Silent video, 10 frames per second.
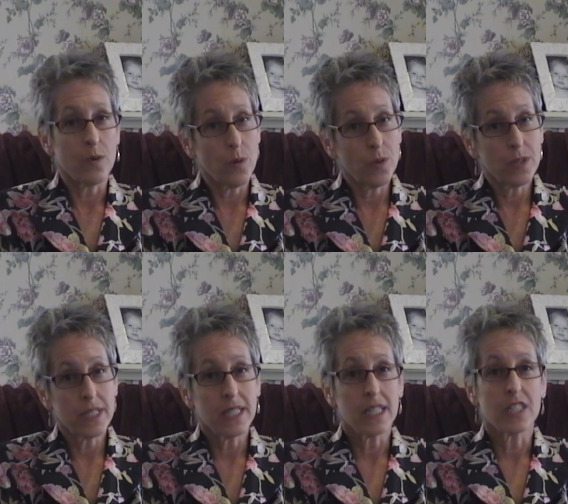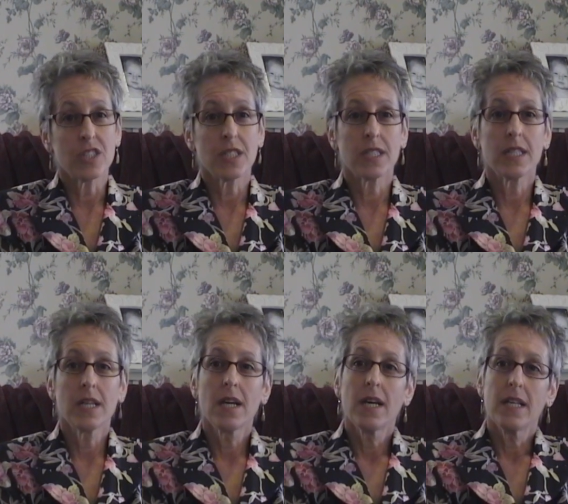oral chelation,
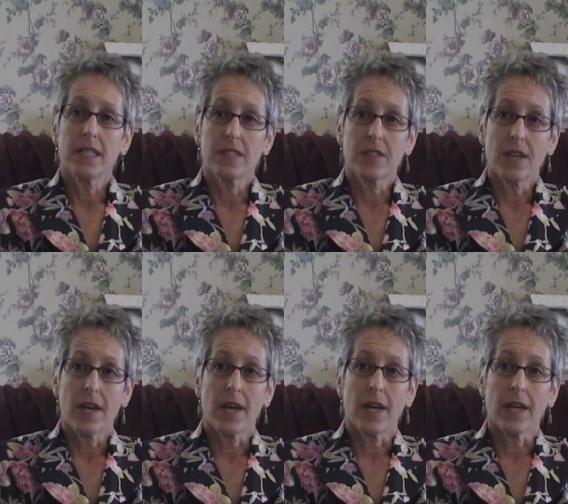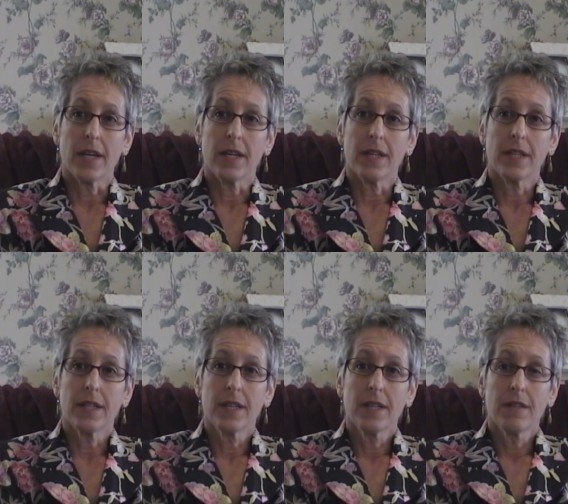it's a
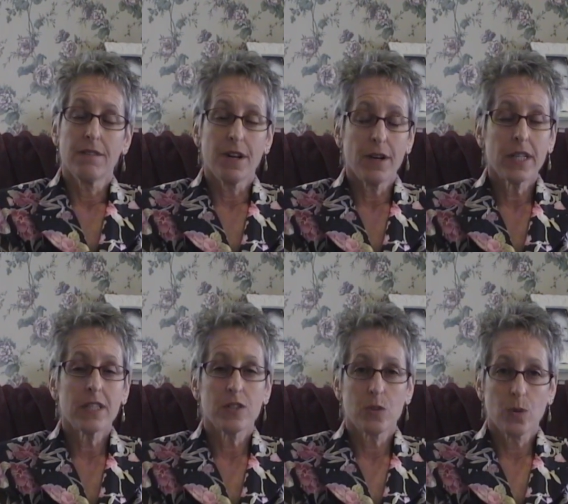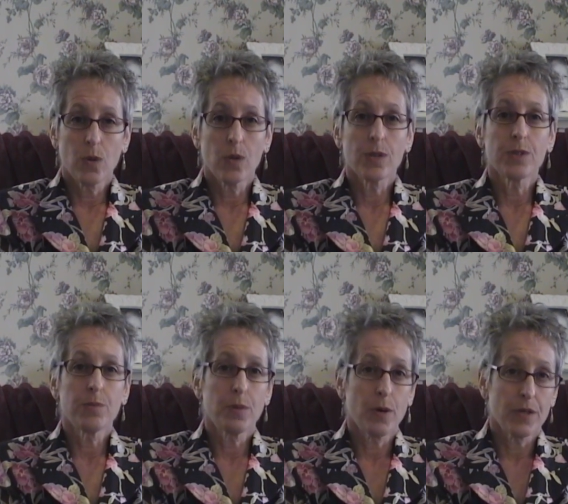very controlled
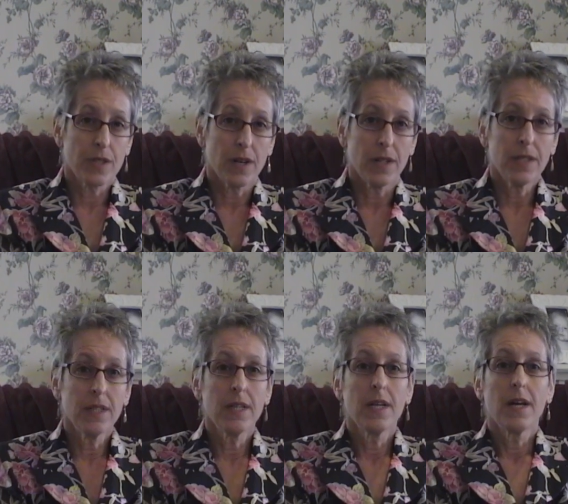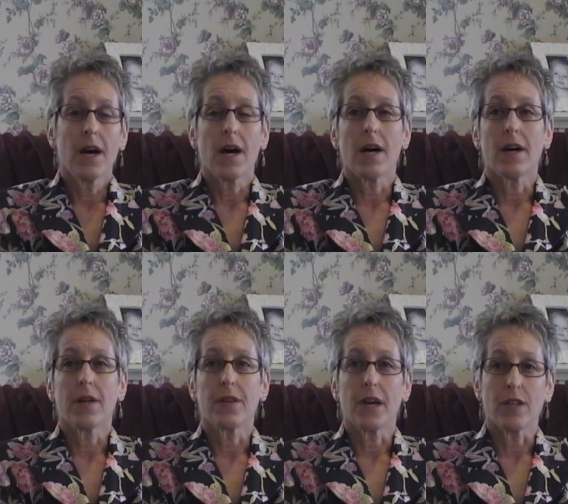protocol
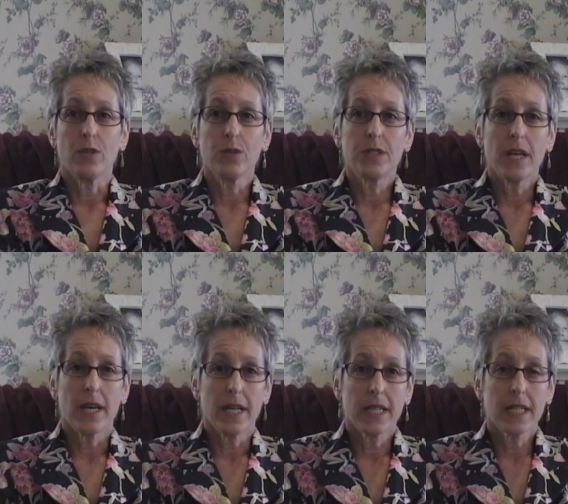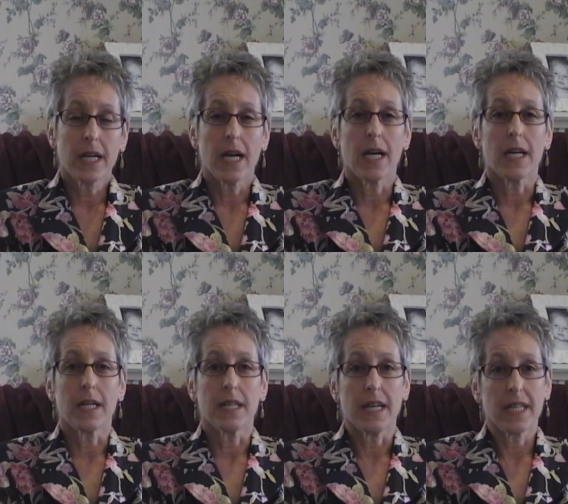that you take
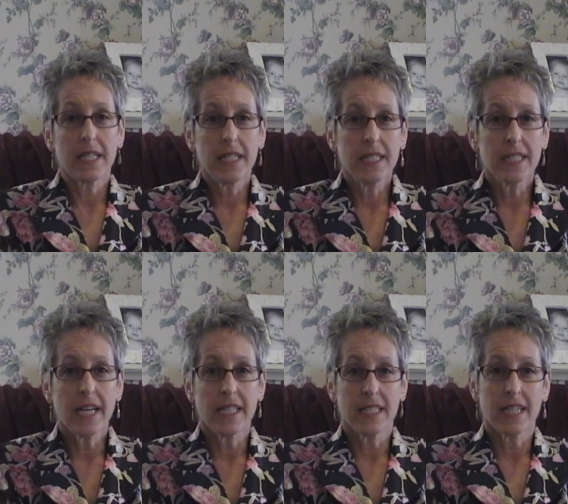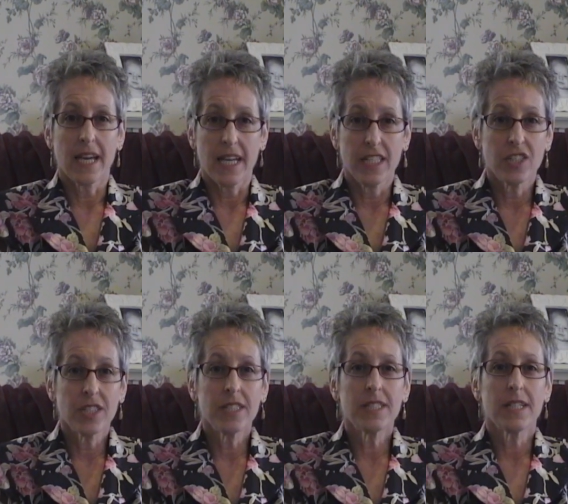a chelating
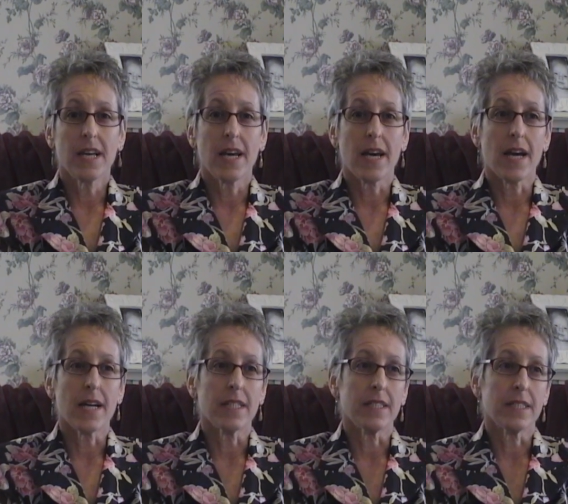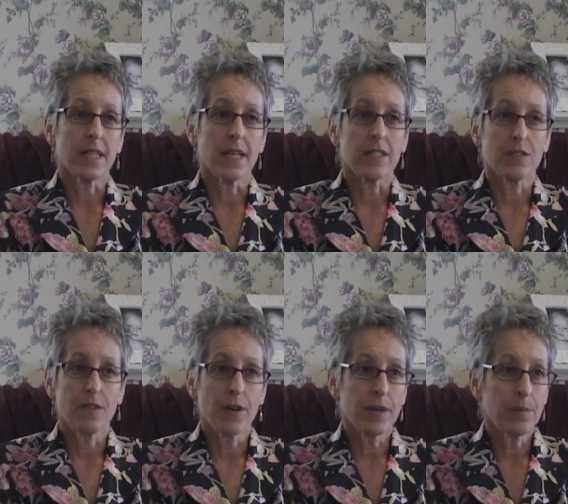agent, and it's
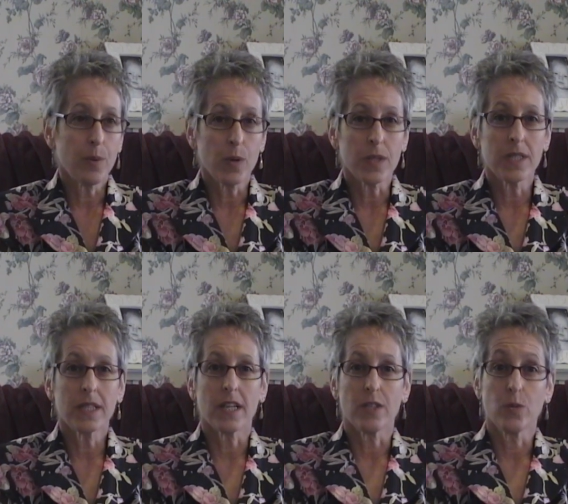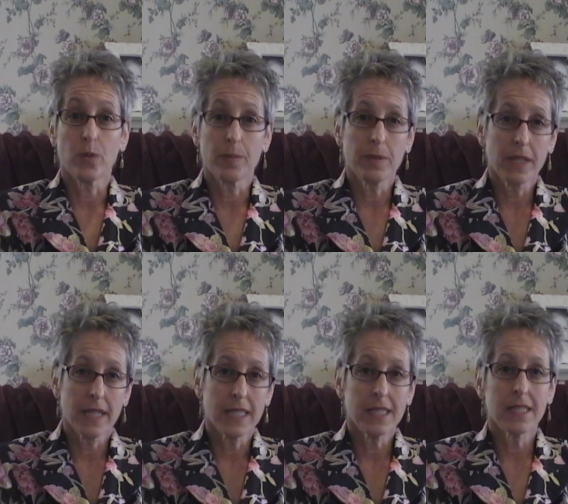very important that you
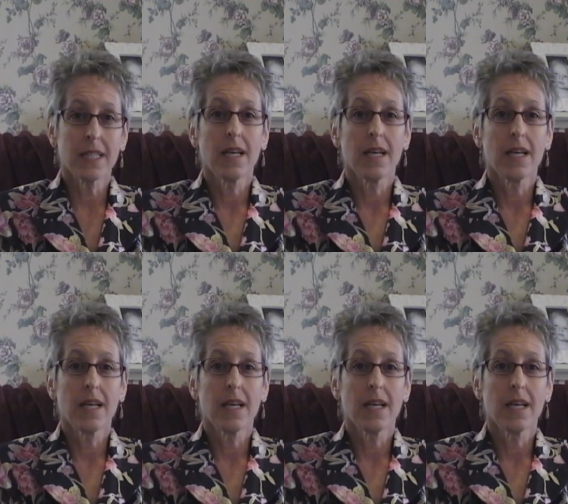replace